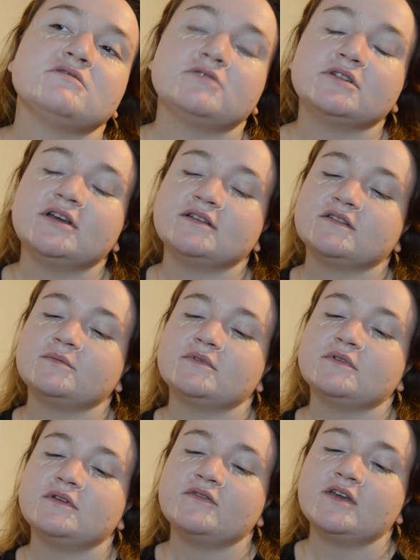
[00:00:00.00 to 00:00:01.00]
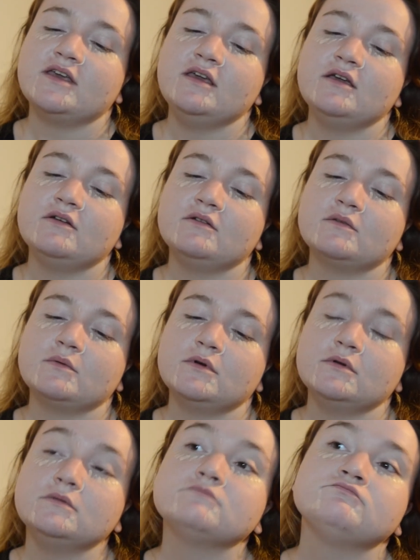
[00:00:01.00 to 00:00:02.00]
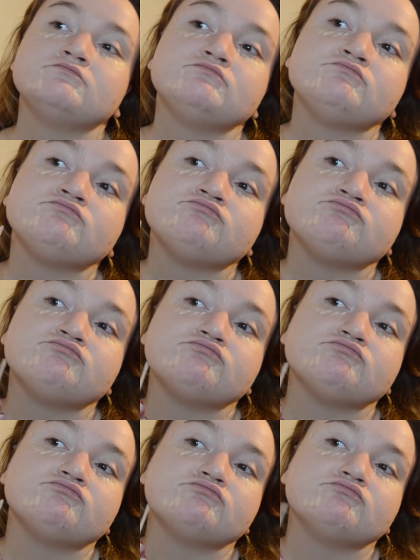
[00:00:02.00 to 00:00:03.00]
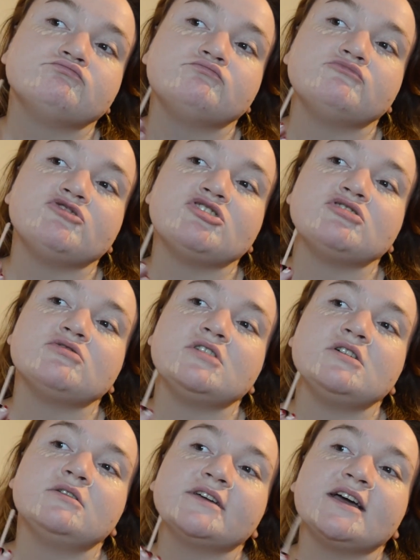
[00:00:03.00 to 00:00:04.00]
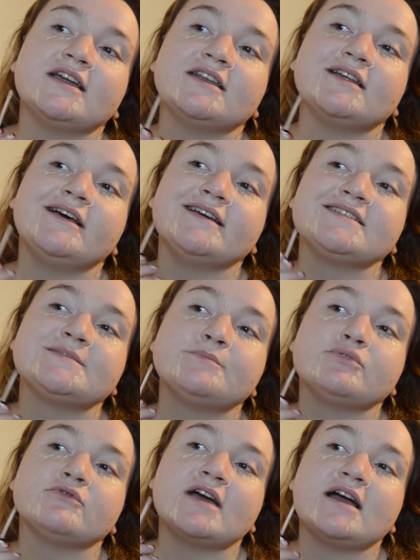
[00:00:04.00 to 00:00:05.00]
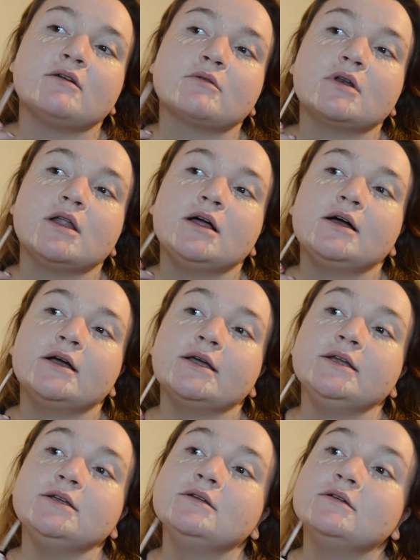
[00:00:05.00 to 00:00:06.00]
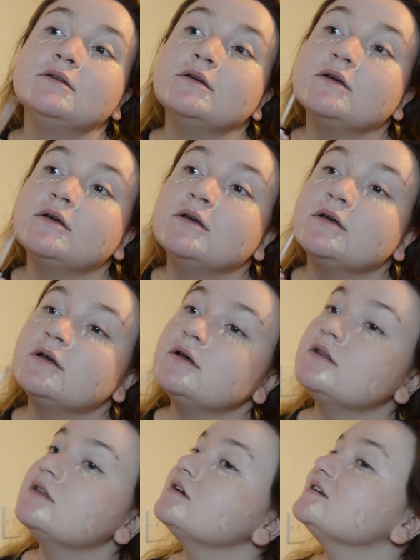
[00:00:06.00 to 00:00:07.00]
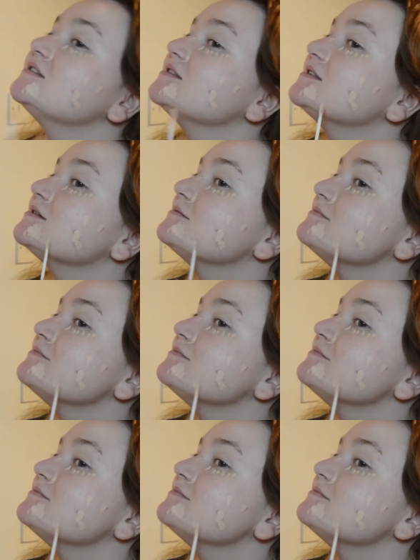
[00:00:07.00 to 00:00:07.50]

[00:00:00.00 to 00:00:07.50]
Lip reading: lord, get some under over here as well. So I'll get a nice brown line, nice